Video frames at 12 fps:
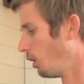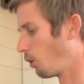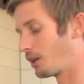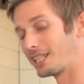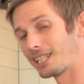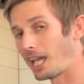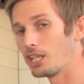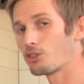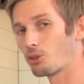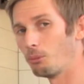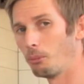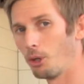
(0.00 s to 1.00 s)
or
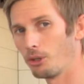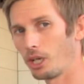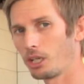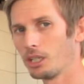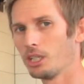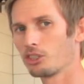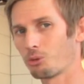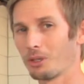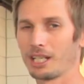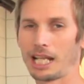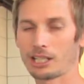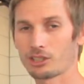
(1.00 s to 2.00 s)
engage your motor to
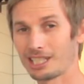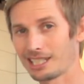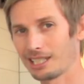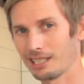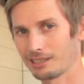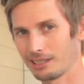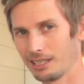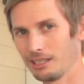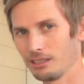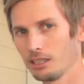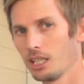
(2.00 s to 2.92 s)
when it actually kicks in,